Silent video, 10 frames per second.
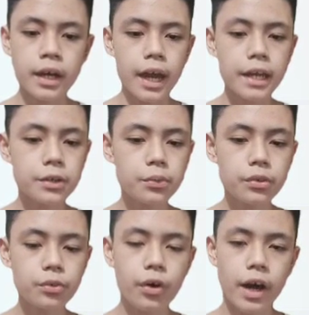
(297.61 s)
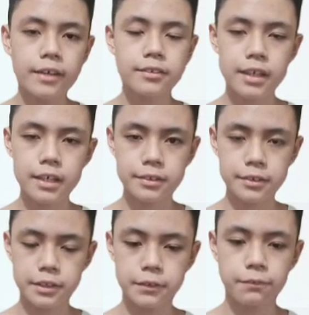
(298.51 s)
anyone who has a
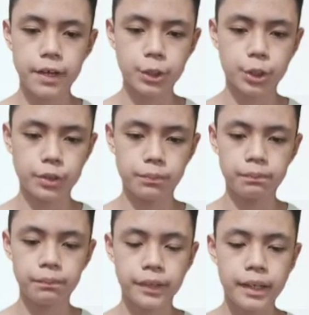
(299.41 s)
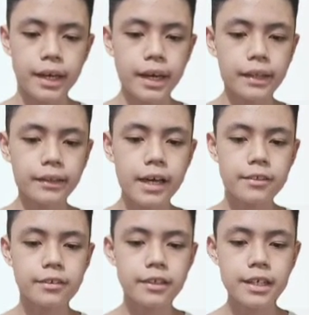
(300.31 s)
skin infection. And
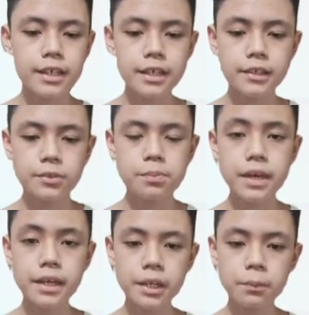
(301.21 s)
lastly is make an